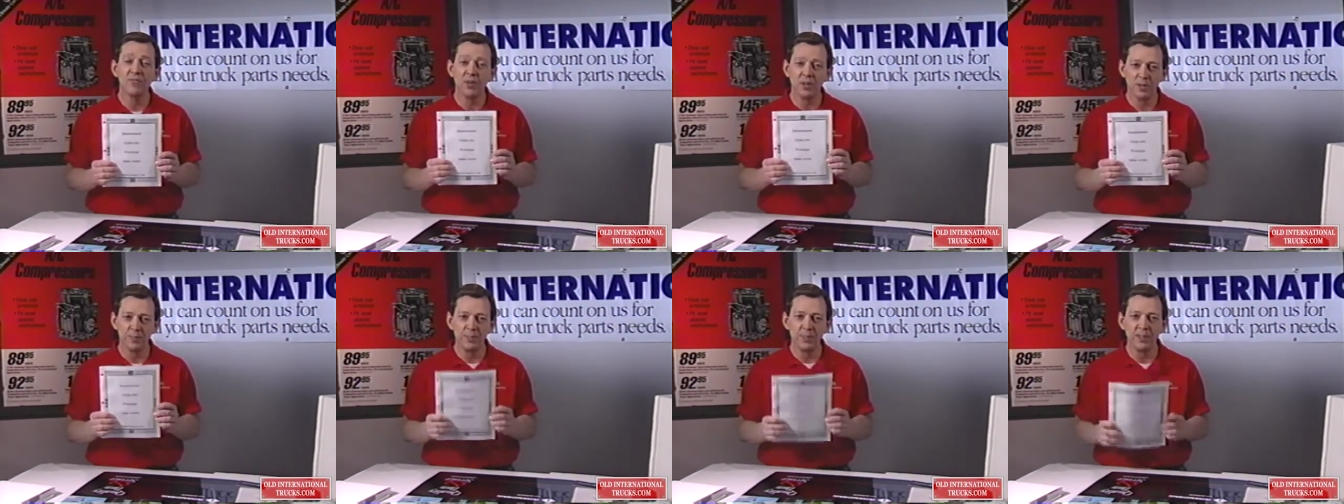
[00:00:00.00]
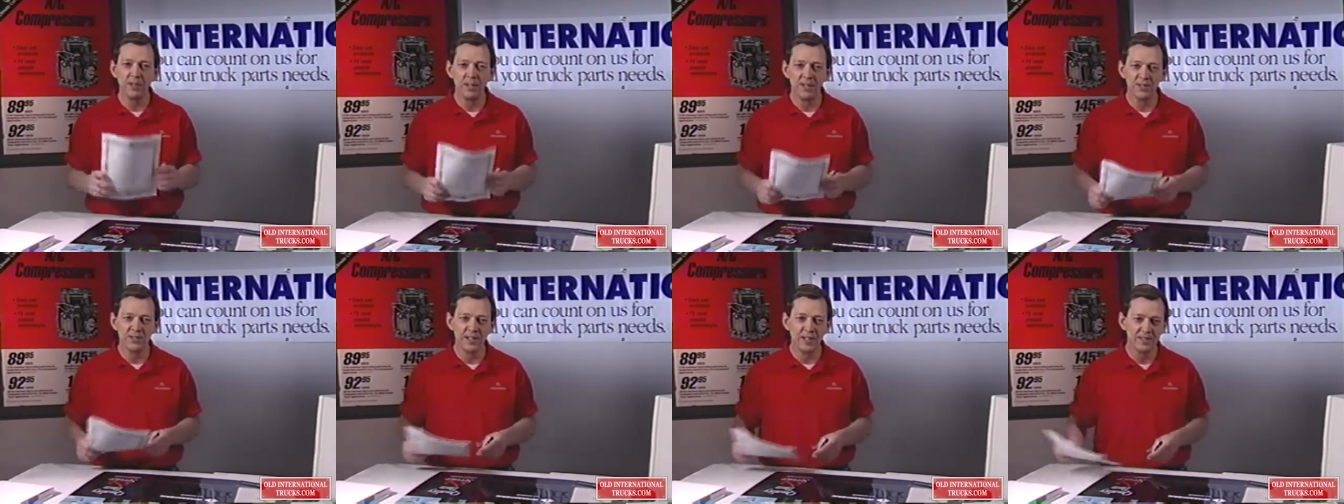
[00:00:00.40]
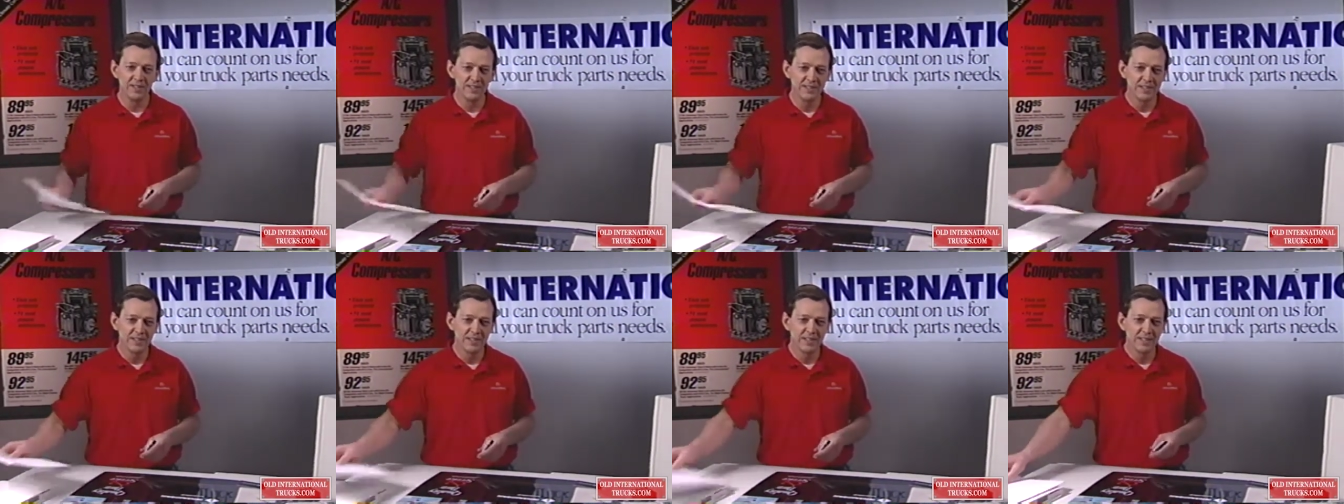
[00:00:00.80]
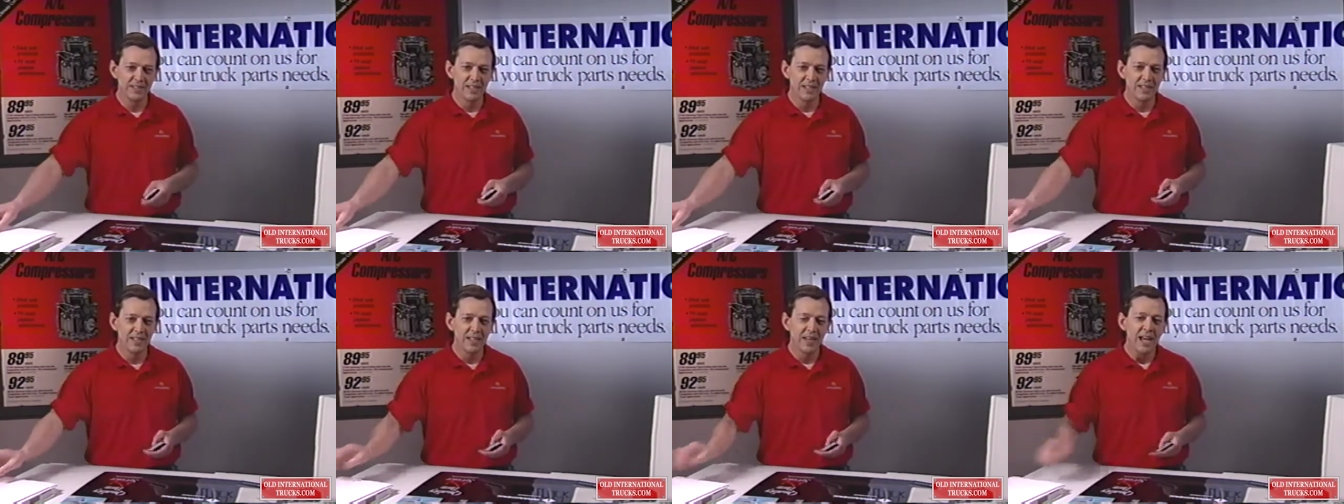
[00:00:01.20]
for complete listings.
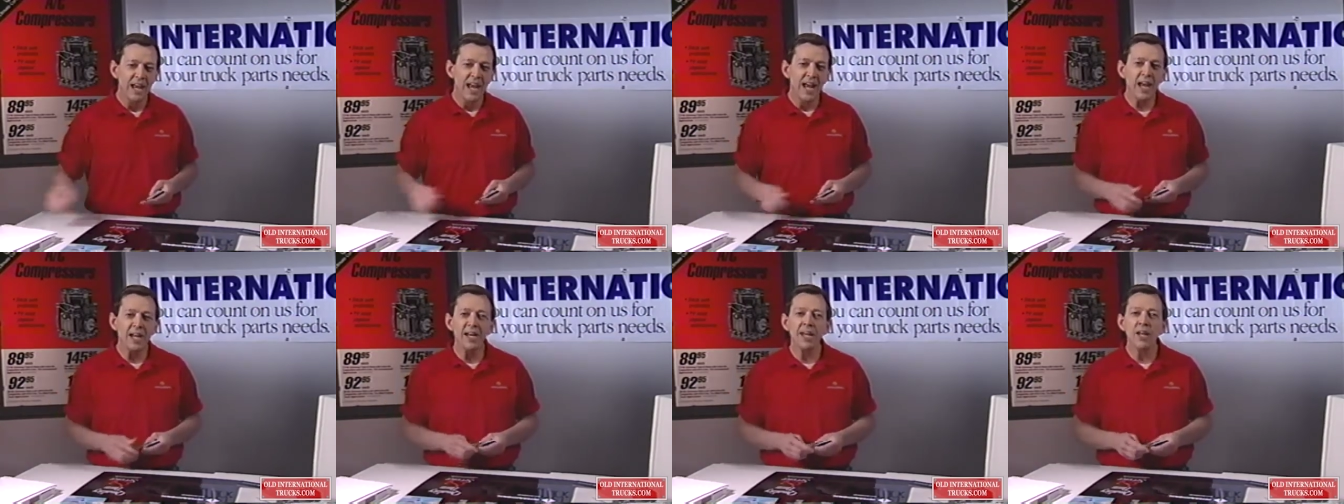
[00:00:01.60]
An